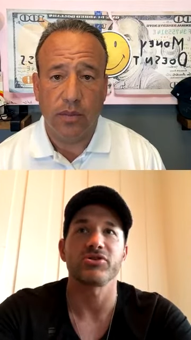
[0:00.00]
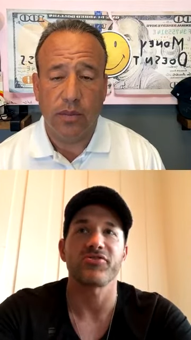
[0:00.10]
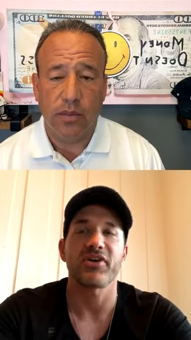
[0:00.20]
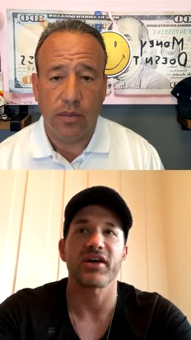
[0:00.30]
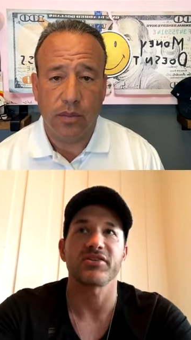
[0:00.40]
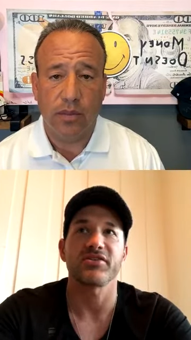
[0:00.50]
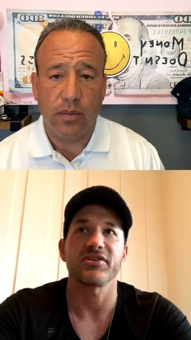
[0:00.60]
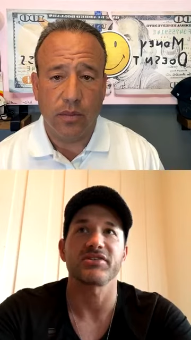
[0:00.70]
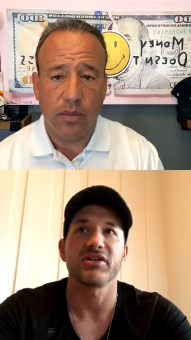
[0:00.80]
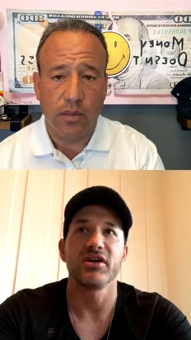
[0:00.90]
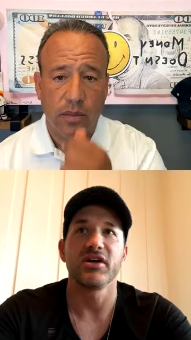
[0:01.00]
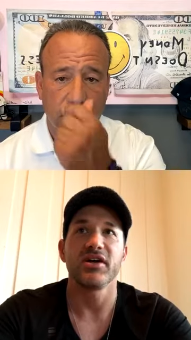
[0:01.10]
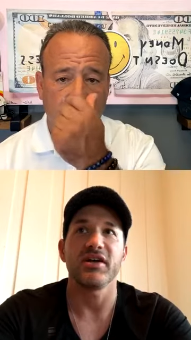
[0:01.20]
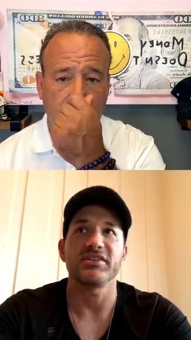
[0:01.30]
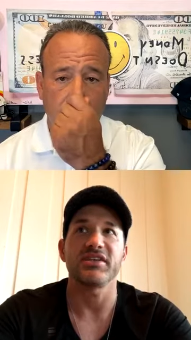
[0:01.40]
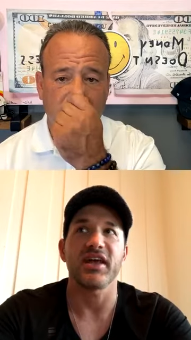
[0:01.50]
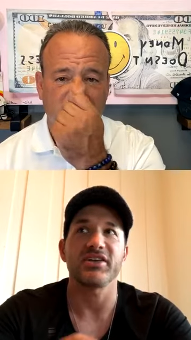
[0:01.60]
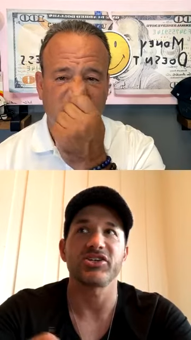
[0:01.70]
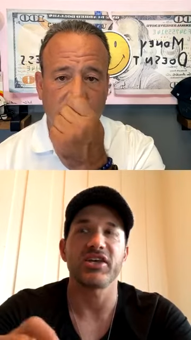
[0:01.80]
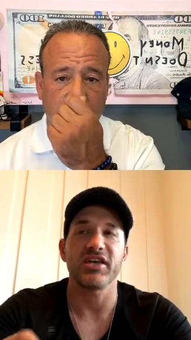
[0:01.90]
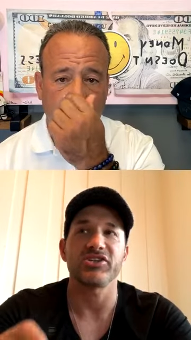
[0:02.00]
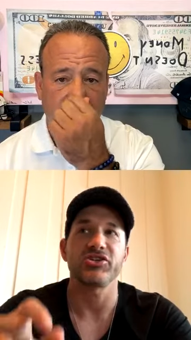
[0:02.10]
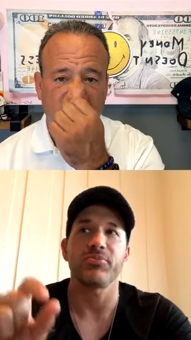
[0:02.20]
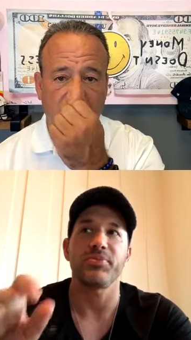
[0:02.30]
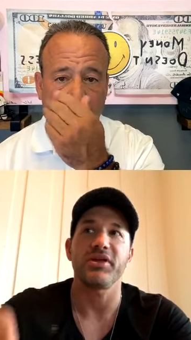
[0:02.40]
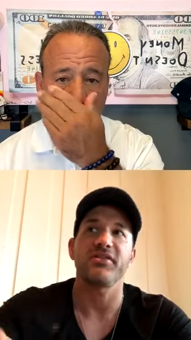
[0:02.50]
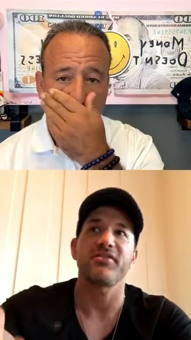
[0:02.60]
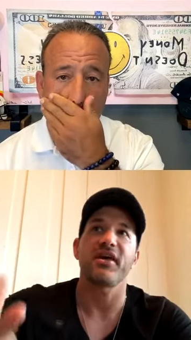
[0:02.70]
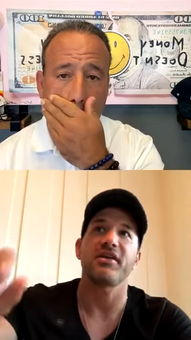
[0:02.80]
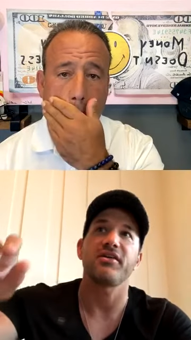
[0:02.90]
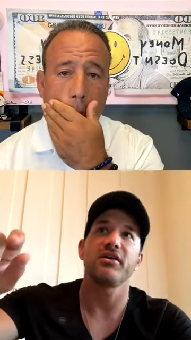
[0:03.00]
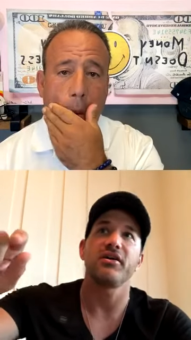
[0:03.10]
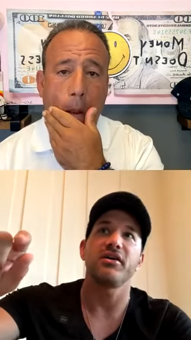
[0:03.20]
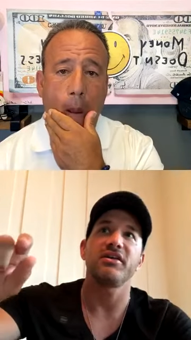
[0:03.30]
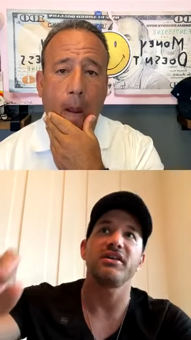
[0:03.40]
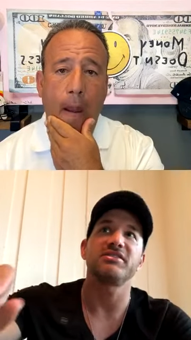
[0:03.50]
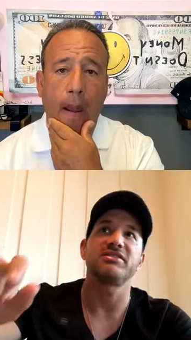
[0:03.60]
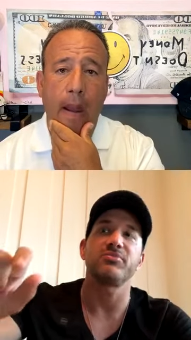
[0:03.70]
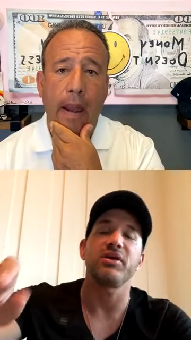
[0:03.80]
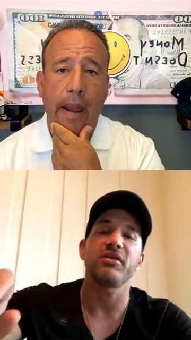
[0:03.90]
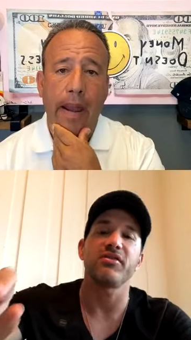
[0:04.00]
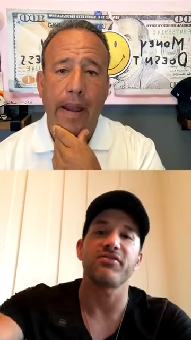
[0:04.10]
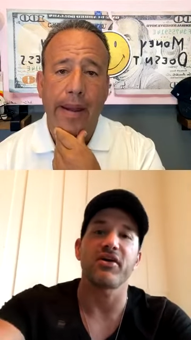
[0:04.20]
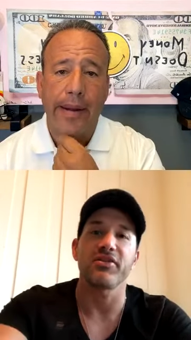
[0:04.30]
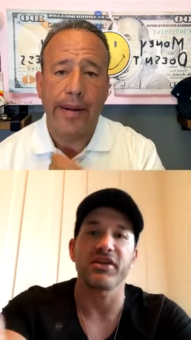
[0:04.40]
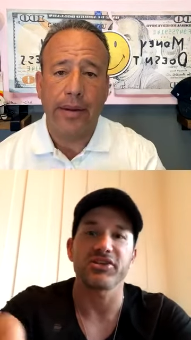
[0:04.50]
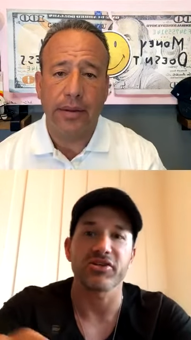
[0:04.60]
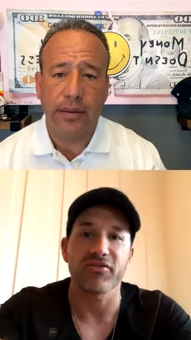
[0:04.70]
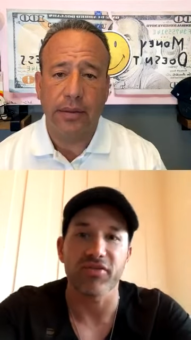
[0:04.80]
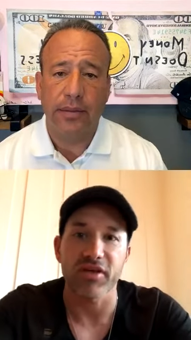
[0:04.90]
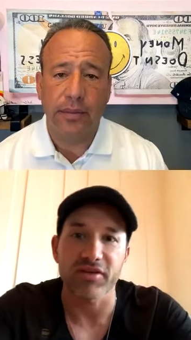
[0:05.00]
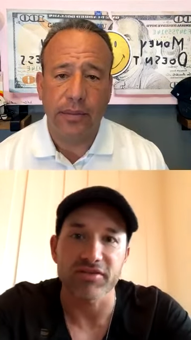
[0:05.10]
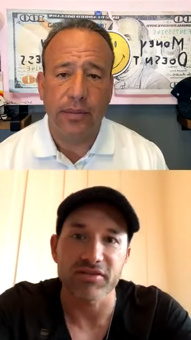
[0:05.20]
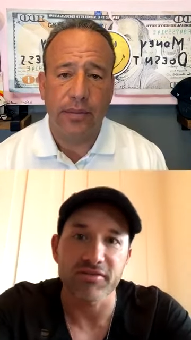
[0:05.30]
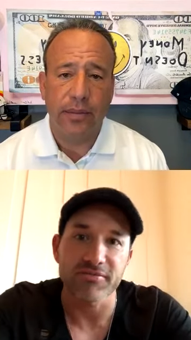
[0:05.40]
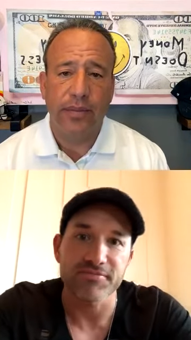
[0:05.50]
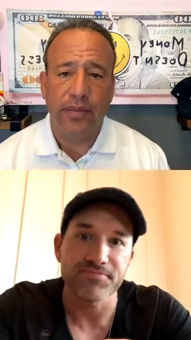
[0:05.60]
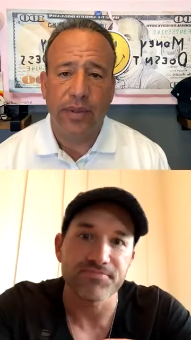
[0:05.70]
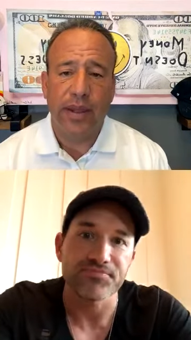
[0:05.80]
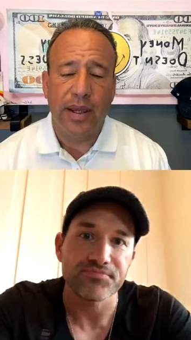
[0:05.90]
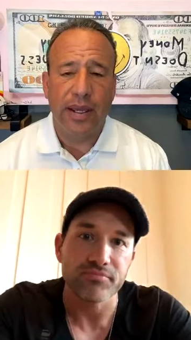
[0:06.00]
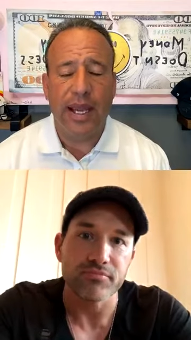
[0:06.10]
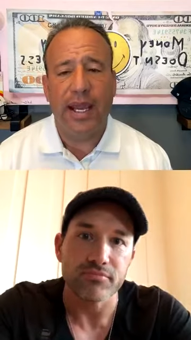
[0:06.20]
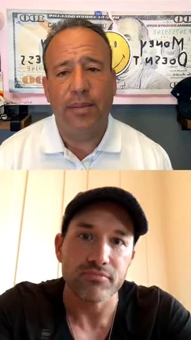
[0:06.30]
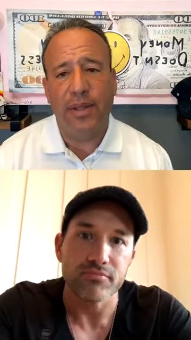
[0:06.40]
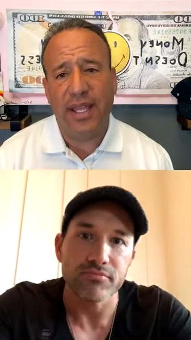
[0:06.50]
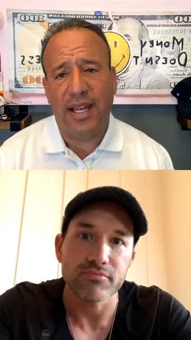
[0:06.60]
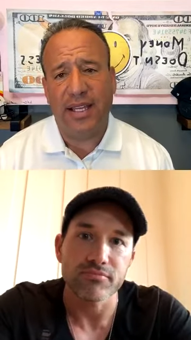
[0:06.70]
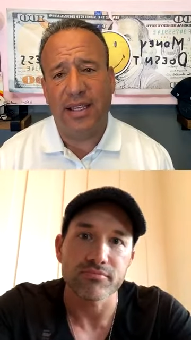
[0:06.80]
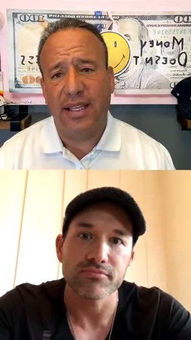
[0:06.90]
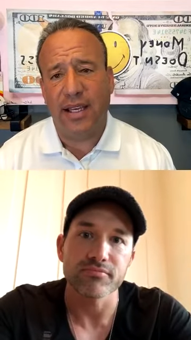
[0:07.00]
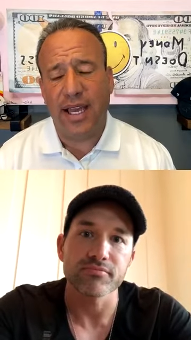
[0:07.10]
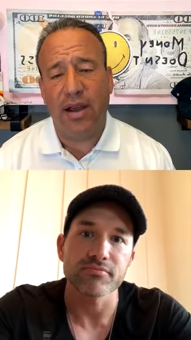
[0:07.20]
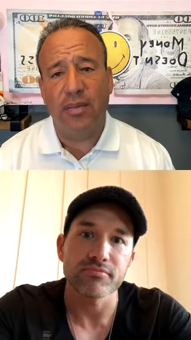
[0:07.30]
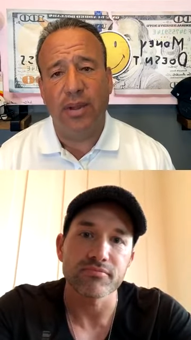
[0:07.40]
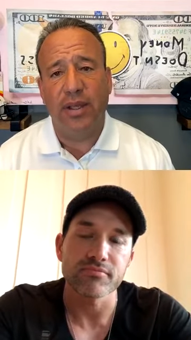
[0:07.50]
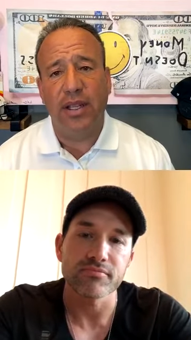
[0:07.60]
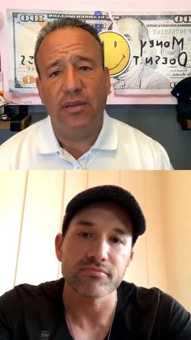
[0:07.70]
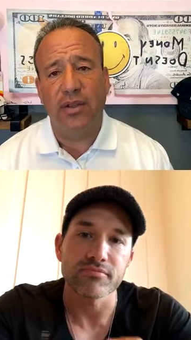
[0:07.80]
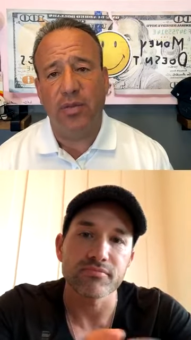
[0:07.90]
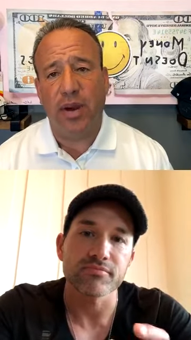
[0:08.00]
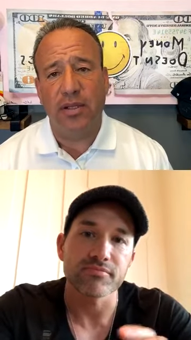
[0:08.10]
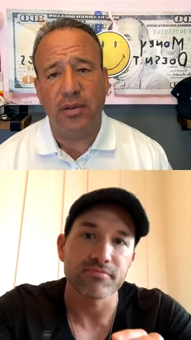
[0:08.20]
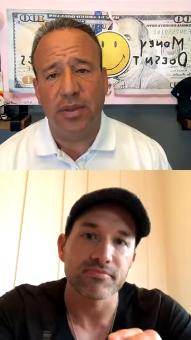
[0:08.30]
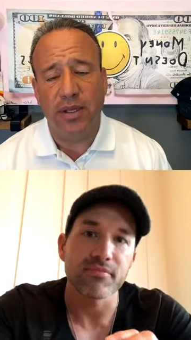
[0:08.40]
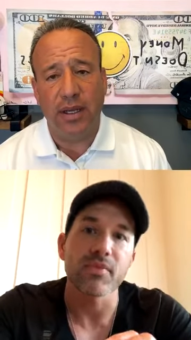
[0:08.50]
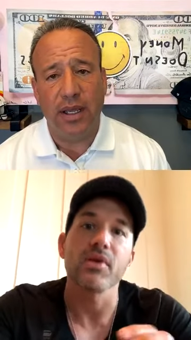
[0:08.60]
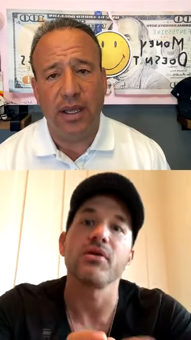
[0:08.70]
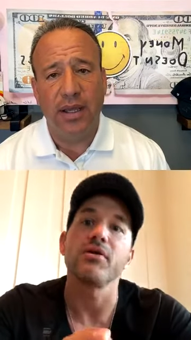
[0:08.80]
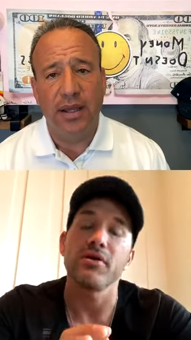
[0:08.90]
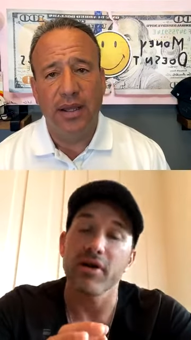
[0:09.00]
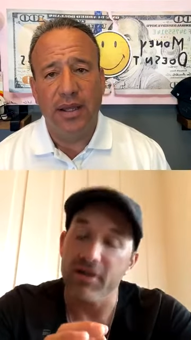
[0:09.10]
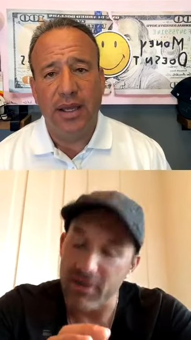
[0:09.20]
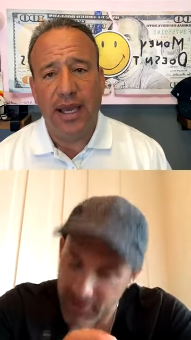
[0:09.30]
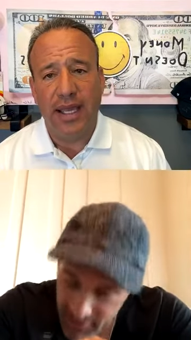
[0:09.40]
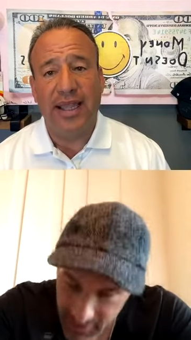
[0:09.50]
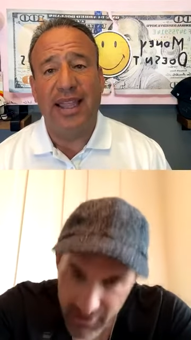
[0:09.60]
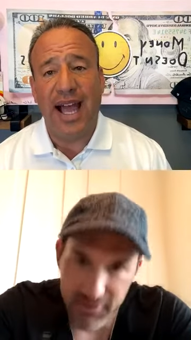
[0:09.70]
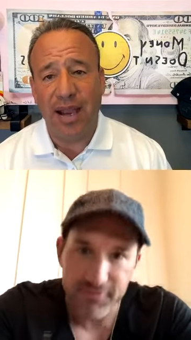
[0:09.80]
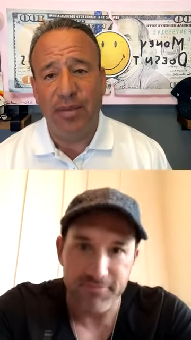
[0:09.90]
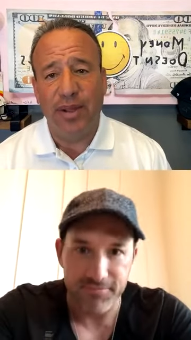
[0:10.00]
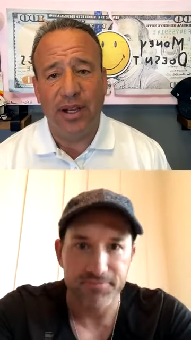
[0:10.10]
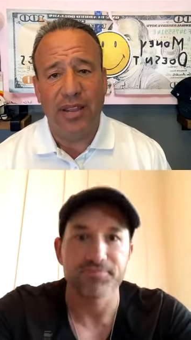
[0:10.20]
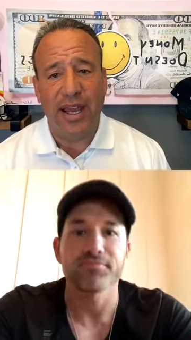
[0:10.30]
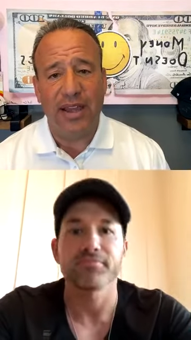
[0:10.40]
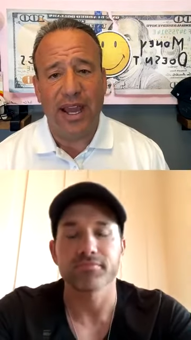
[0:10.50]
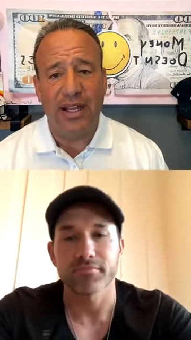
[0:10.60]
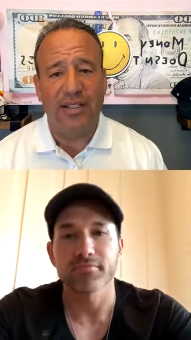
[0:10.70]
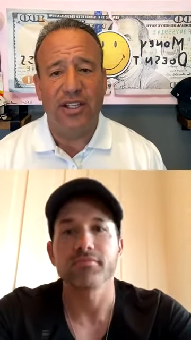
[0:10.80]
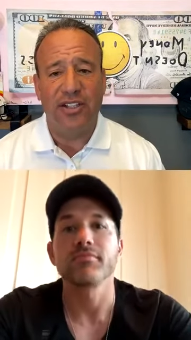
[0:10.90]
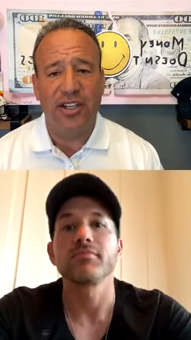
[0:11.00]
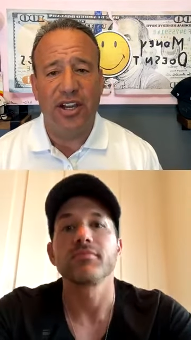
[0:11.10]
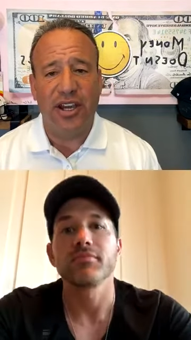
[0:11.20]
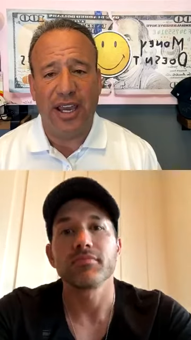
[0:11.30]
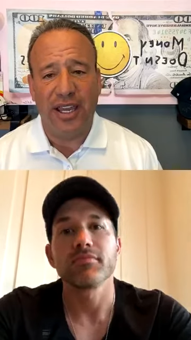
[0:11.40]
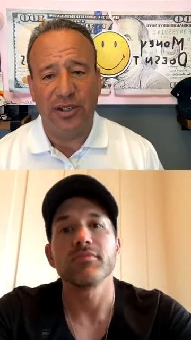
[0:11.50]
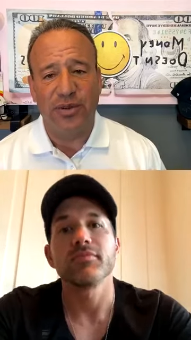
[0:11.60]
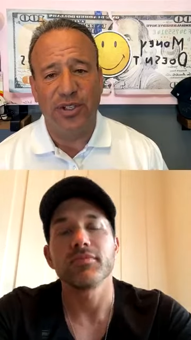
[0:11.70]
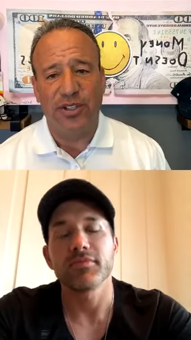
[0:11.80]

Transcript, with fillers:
Speaker 1: factor is is an educational piece that needs to be in the foundation of things.
Speaker 2: Yeah, but that accountability and responsibility and liability that you had at such a young age. When you talk